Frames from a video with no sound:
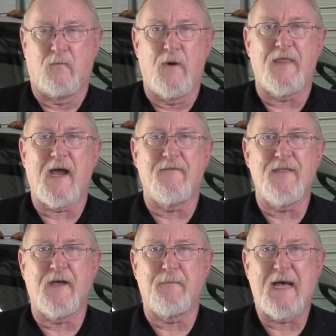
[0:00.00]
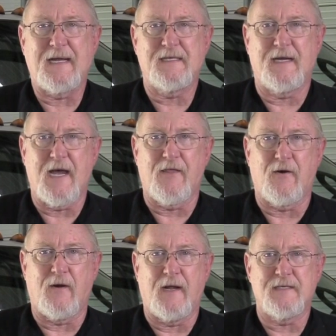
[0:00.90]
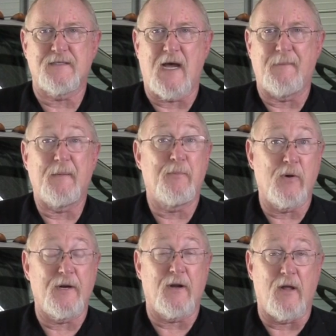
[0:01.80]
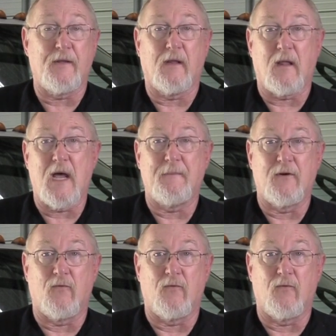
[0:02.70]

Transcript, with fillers: With everything back together, it's time to put it on the alignment